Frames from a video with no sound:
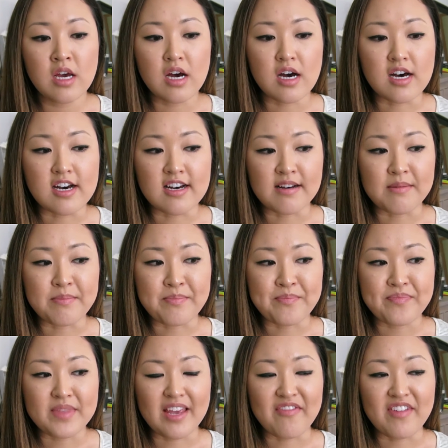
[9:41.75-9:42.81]

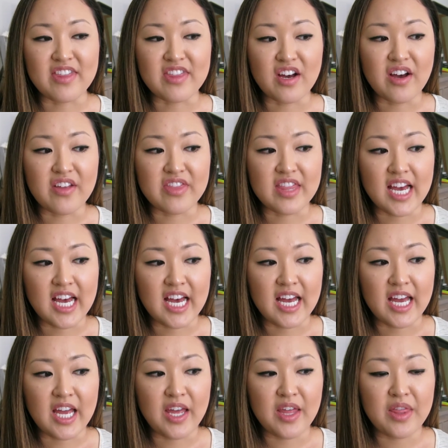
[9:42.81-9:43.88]
if he thought
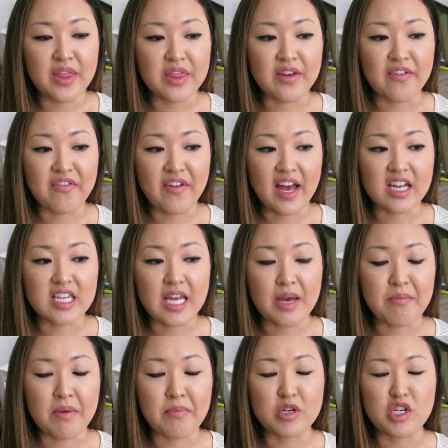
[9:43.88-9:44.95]
that the fact that
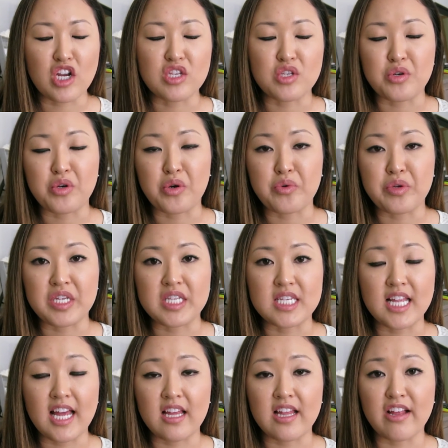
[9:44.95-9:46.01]
my progesterone is
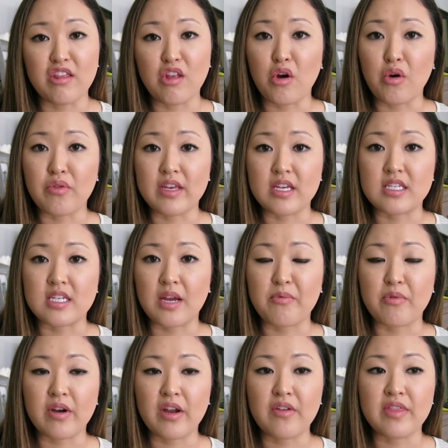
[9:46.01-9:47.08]
slightly low this time
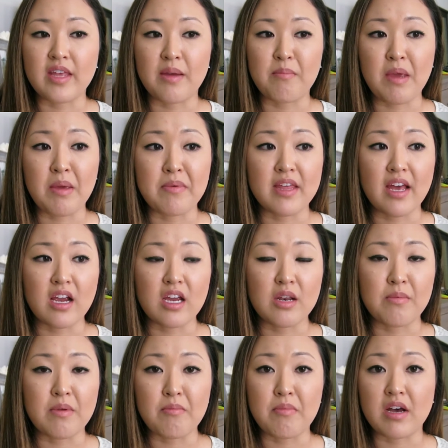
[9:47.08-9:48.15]
around, that maybe that could
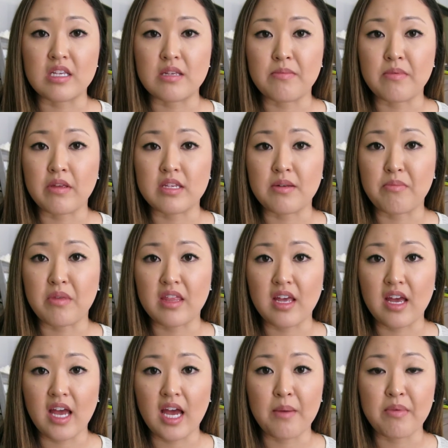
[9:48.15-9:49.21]
have been possibly something
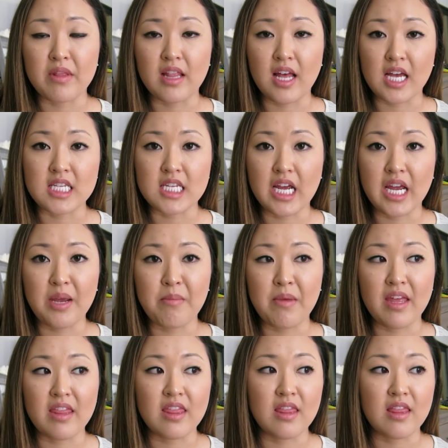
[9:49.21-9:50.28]
that happened last time,
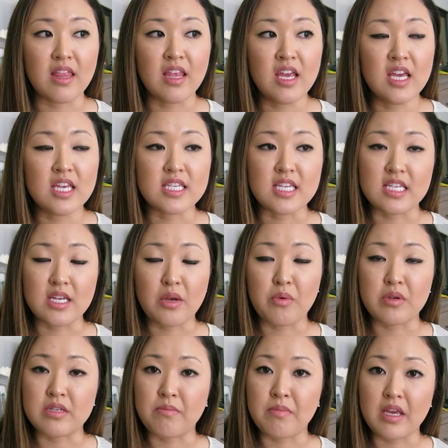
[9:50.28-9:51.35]
and since I
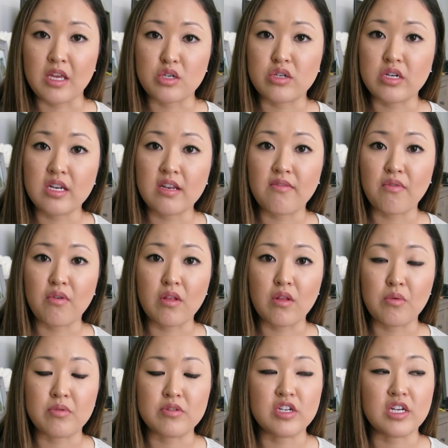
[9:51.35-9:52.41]
wasn't being treated for
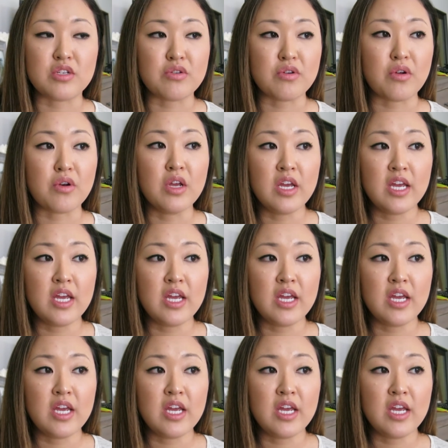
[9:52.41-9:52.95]
low progesterone,